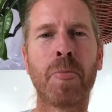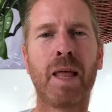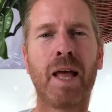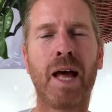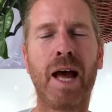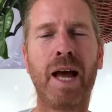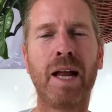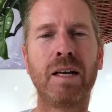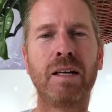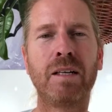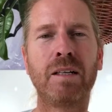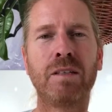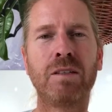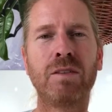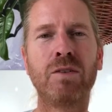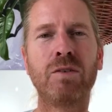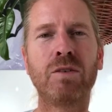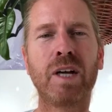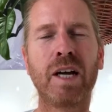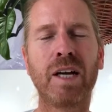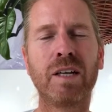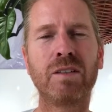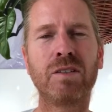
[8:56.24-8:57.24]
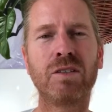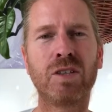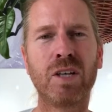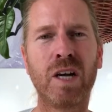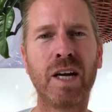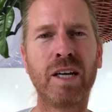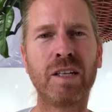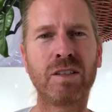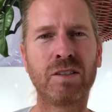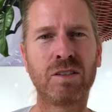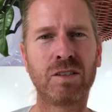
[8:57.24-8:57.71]
and you can
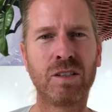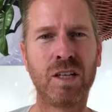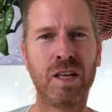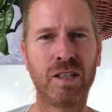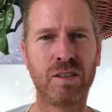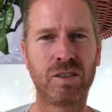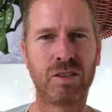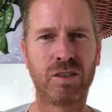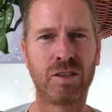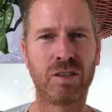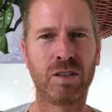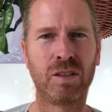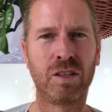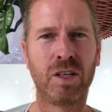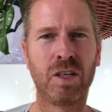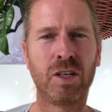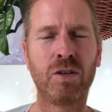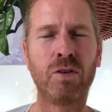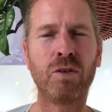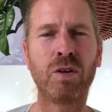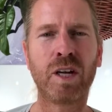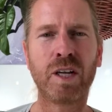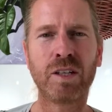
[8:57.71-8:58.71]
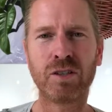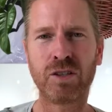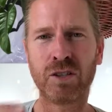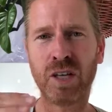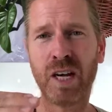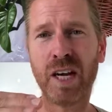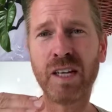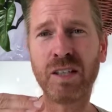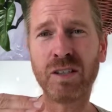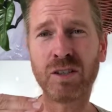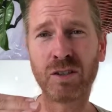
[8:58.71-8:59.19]
change this. You can
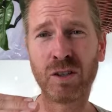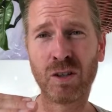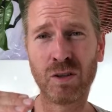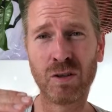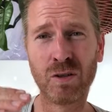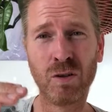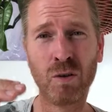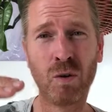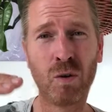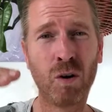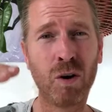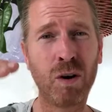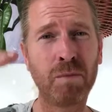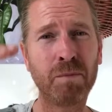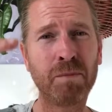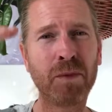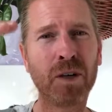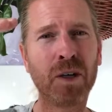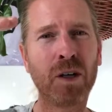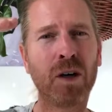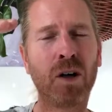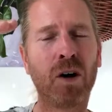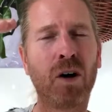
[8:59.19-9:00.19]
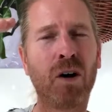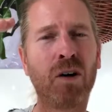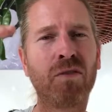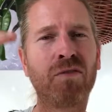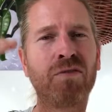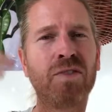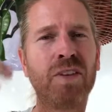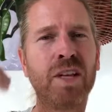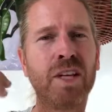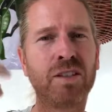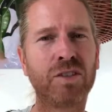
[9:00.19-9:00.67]
change the norm
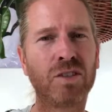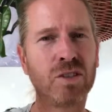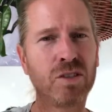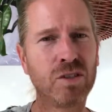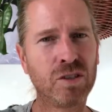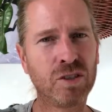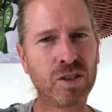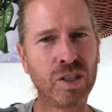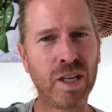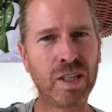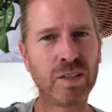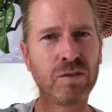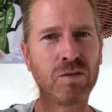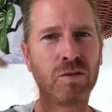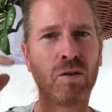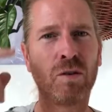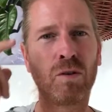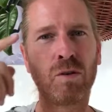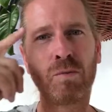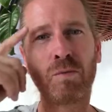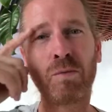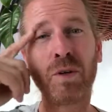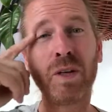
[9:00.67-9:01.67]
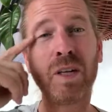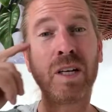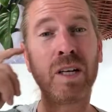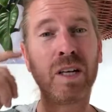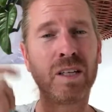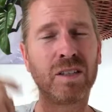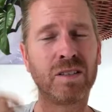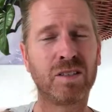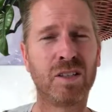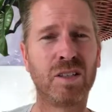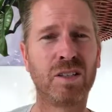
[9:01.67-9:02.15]
of this central
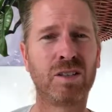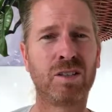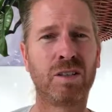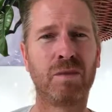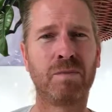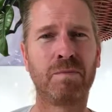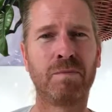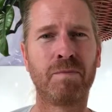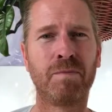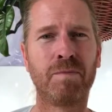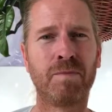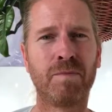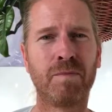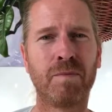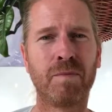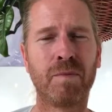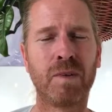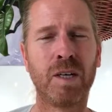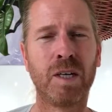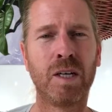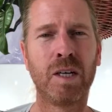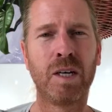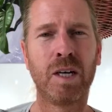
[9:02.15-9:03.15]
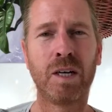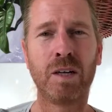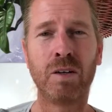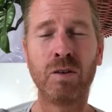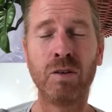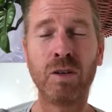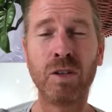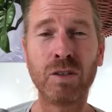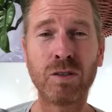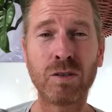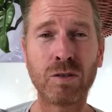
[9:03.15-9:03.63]
breathing system. You
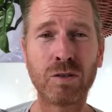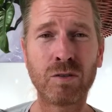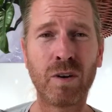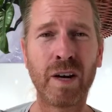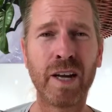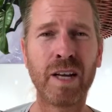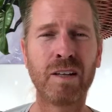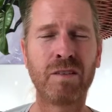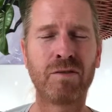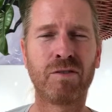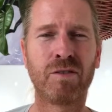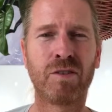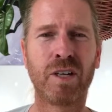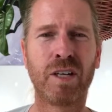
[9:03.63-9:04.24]
need to train for